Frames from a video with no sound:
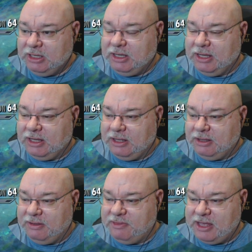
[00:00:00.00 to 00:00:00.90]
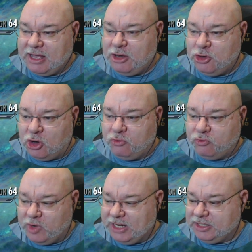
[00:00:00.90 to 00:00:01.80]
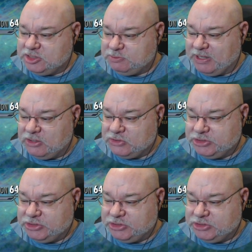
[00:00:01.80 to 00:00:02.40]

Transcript: They are not really spells